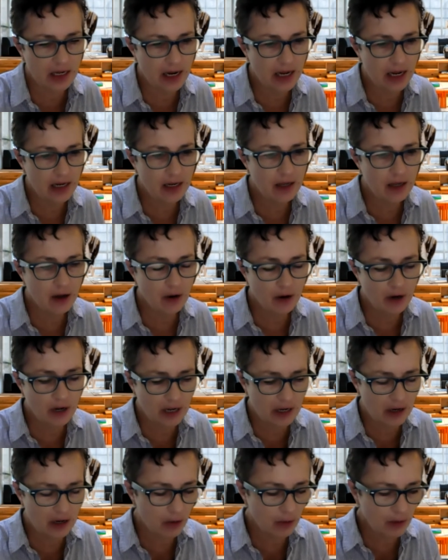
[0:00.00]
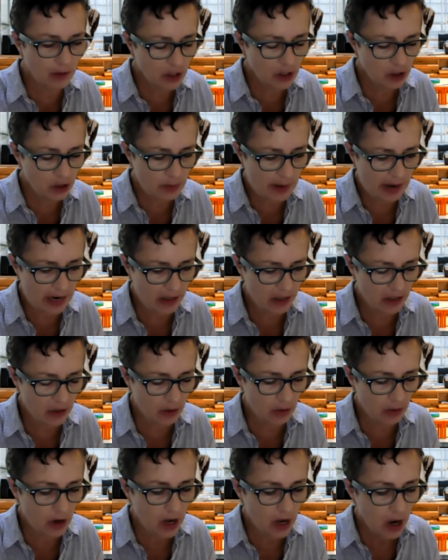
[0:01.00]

And it always goes back to,